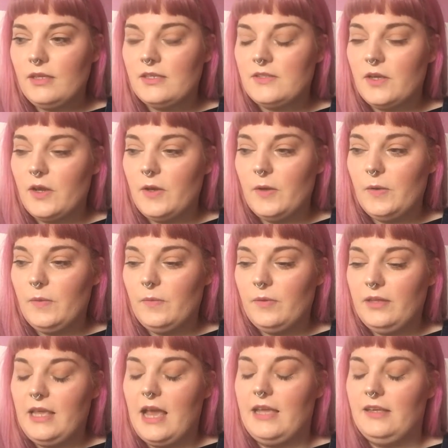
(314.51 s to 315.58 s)
so
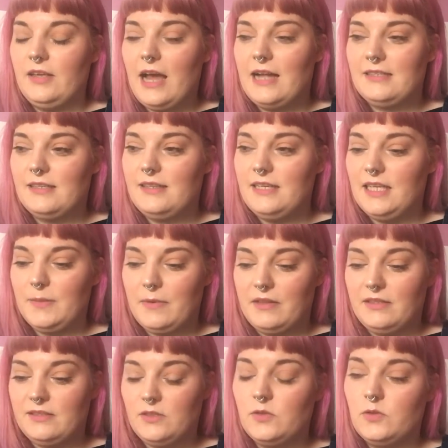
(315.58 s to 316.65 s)
yeah you had to think about
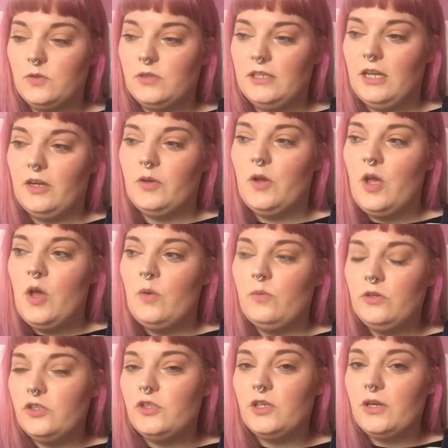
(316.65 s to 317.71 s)
this door and like
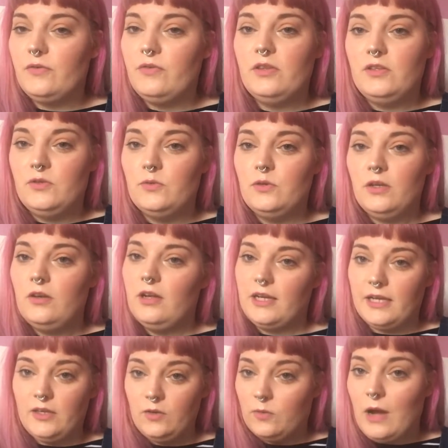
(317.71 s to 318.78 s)
once you go through the door you're like
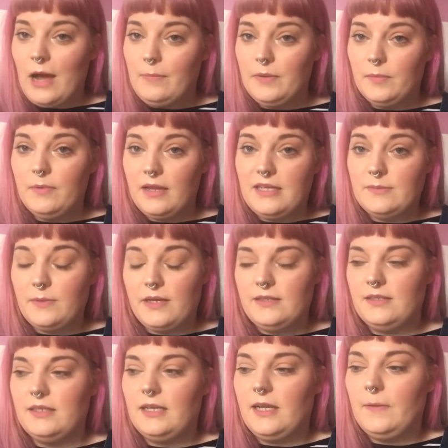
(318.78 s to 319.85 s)
in your happy place
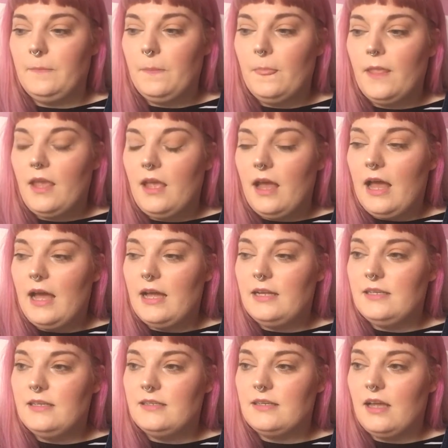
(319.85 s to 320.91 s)
basically
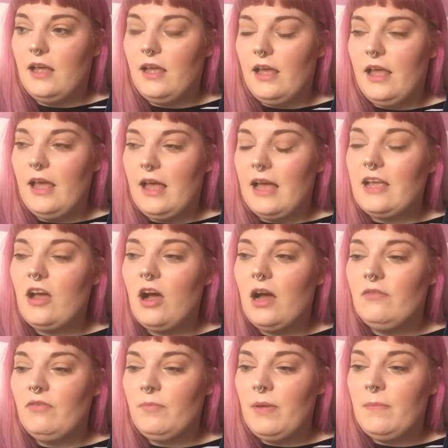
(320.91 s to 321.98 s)
and I
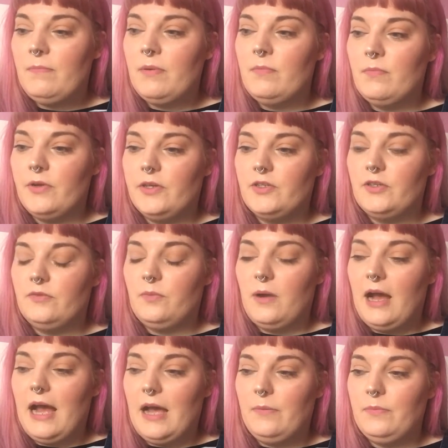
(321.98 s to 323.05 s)
can't remember much of
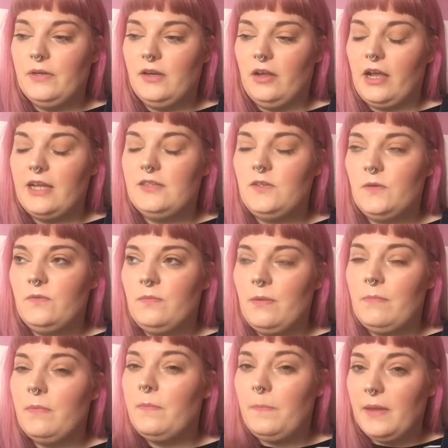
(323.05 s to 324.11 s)
what happened. Like I do
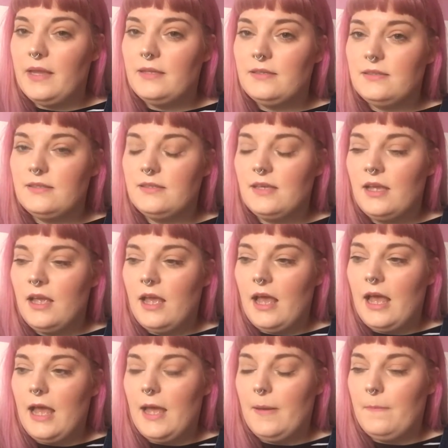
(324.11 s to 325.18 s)
remember bits,
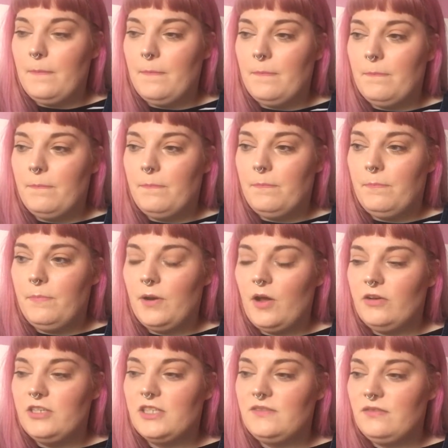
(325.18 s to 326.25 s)
um, but
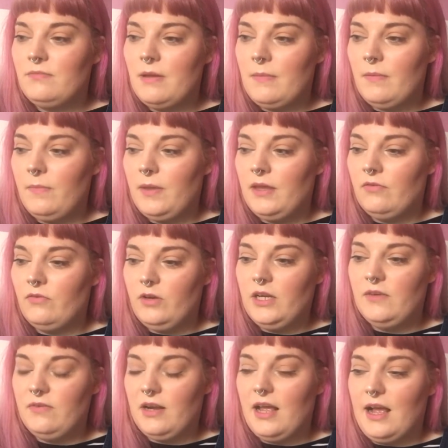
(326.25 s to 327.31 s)
I just remember being
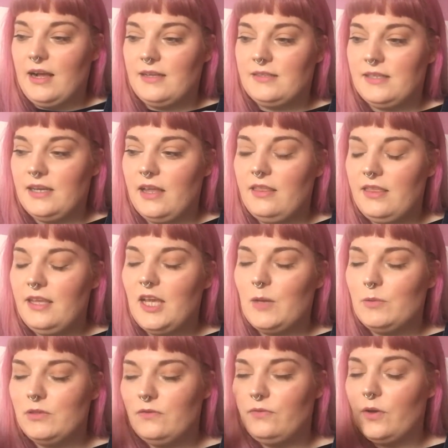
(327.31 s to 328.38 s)
really relaxed. And I think I
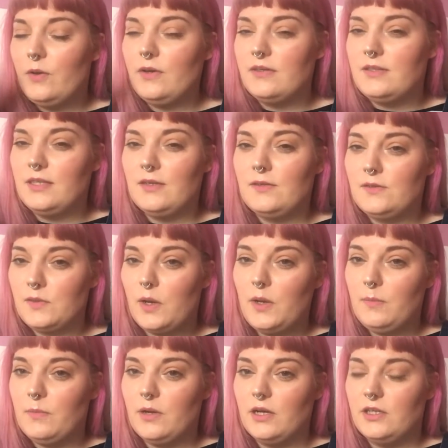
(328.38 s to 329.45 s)
was focusing so
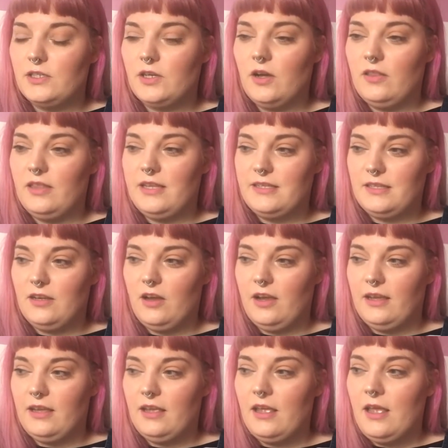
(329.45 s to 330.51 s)
much on this,
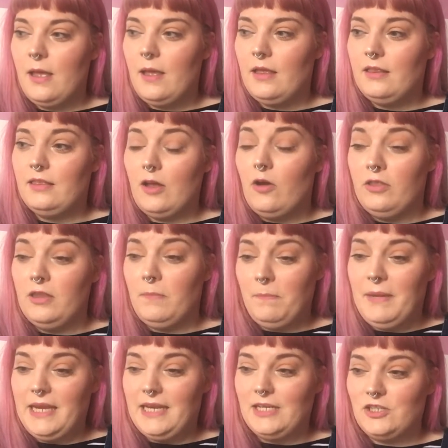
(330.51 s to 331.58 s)
like on the
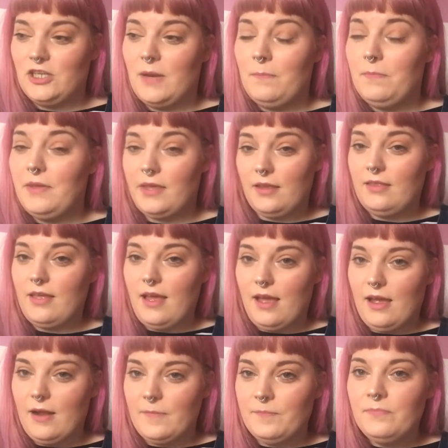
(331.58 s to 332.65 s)
beach and being
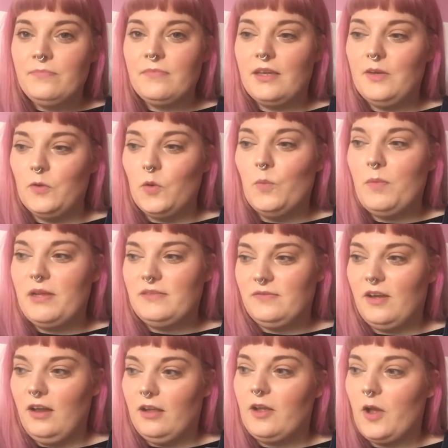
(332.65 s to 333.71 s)
there, that it almost
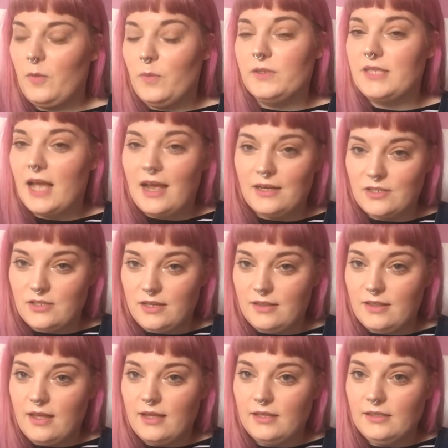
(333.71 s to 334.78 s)
felt like I was actually
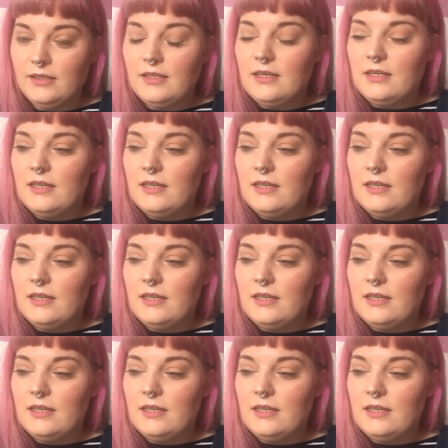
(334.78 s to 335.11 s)
there.